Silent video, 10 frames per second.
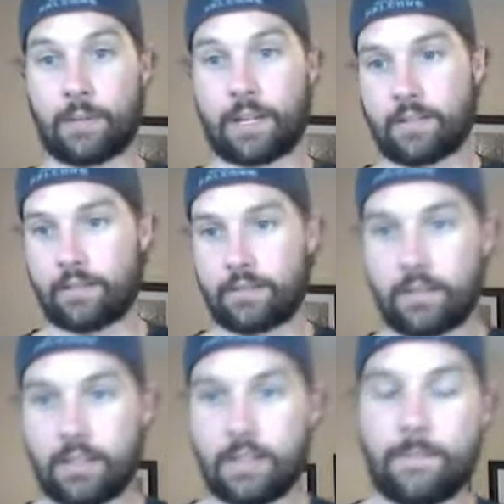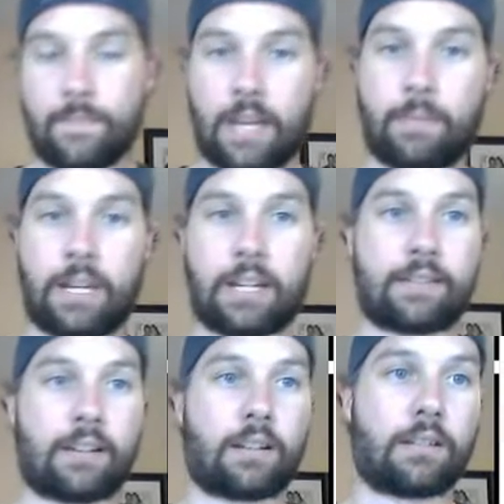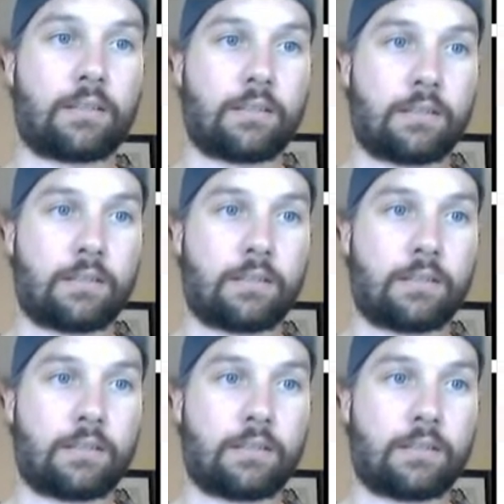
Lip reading: places and made a ton of